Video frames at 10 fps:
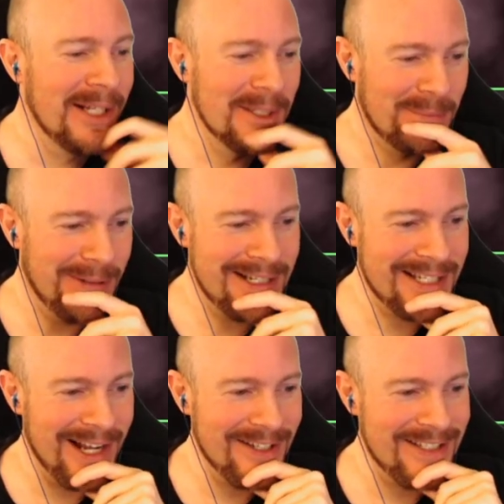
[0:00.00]
Breach
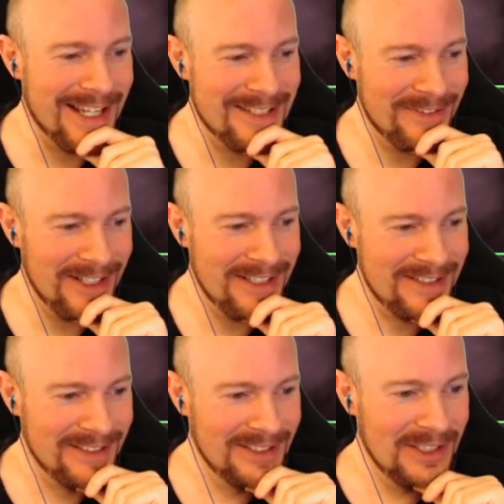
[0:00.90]
sound
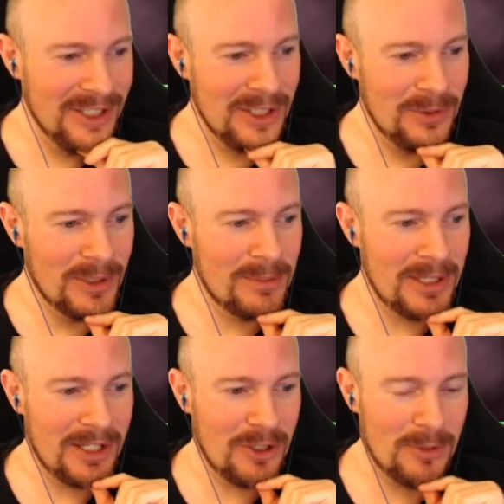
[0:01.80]
intensifies. You want to be
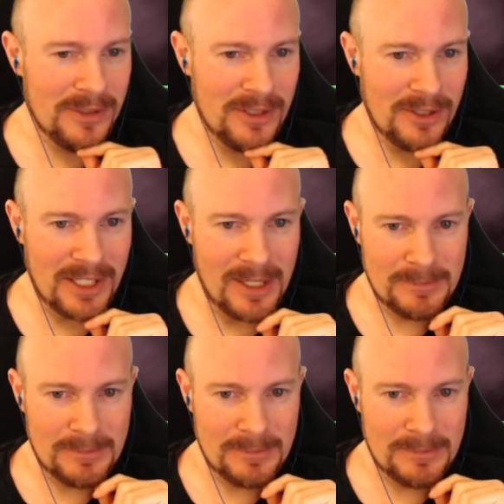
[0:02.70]
the human? Okay.